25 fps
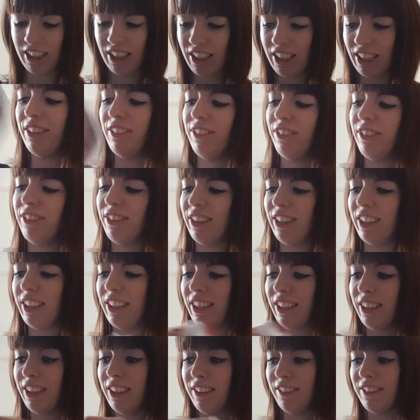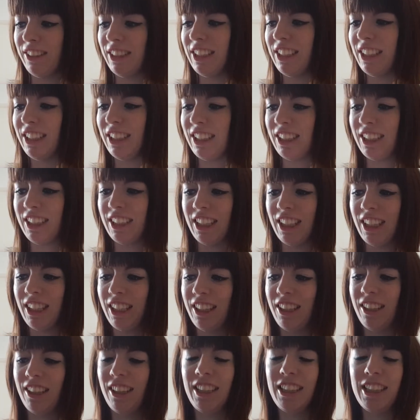With another
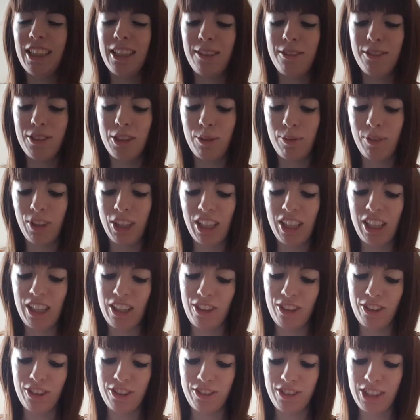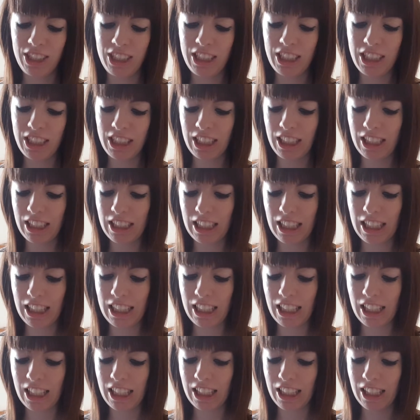t-shirt, I seem to buy a lot of t-shirts
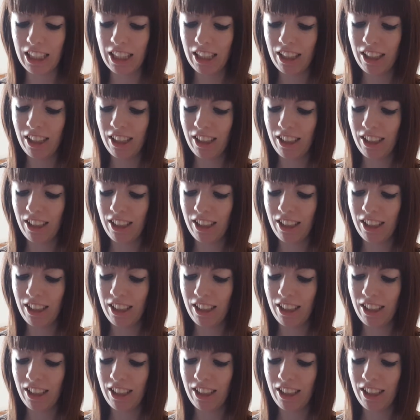lately.